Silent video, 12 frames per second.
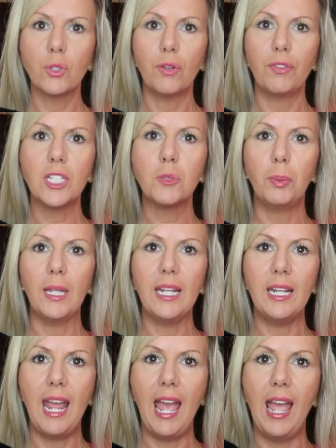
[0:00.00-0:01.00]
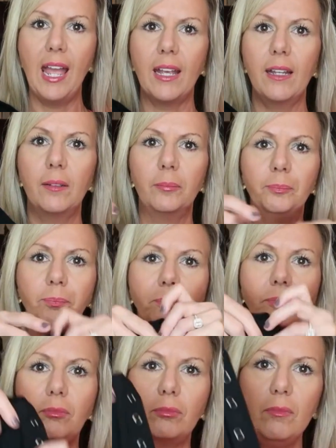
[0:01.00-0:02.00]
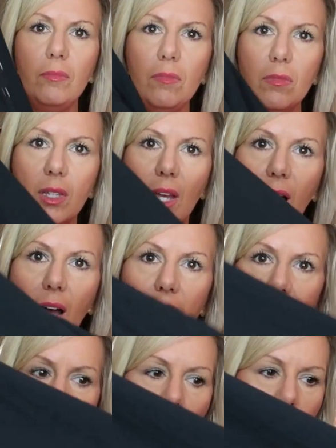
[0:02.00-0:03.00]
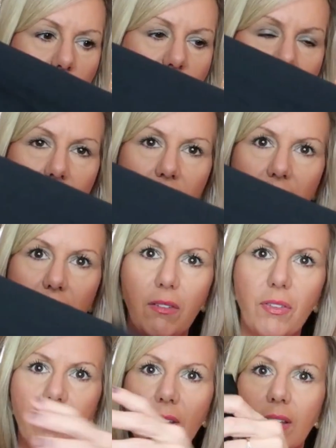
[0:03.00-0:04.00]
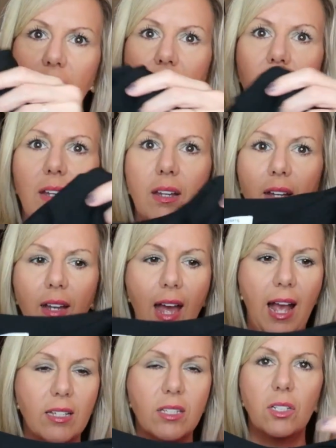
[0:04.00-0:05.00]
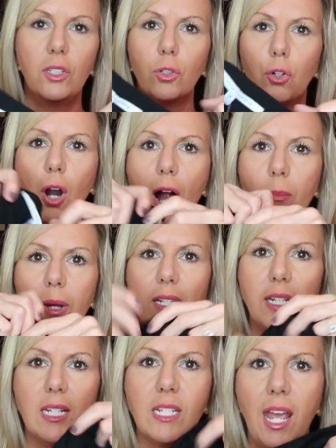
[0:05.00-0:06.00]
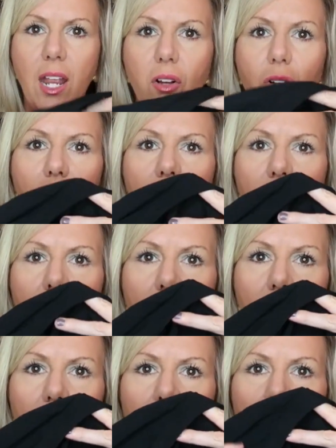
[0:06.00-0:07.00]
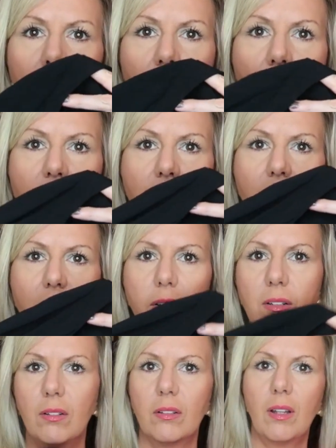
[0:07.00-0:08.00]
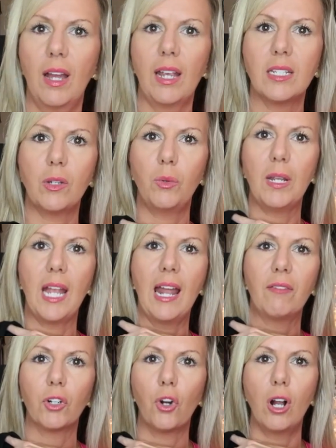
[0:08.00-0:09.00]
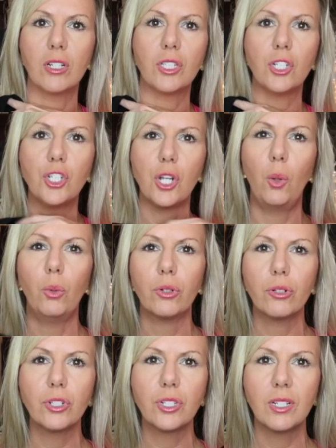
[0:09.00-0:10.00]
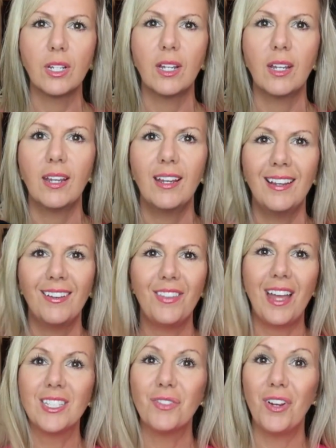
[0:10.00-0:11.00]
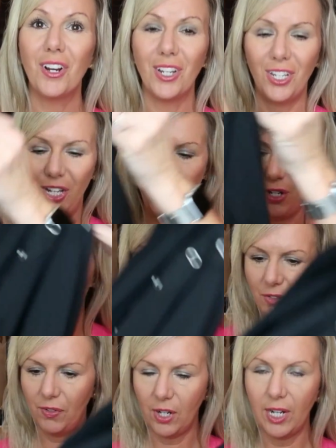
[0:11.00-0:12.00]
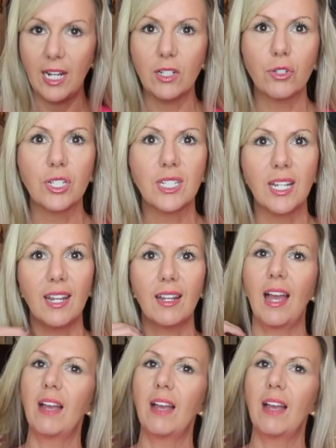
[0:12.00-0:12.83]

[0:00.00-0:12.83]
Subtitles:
Sort of a split neck, long sleeve. Has the little grommet detail across the, I guess it would be kind of across the shoulders. That's very cute. That's very interesting.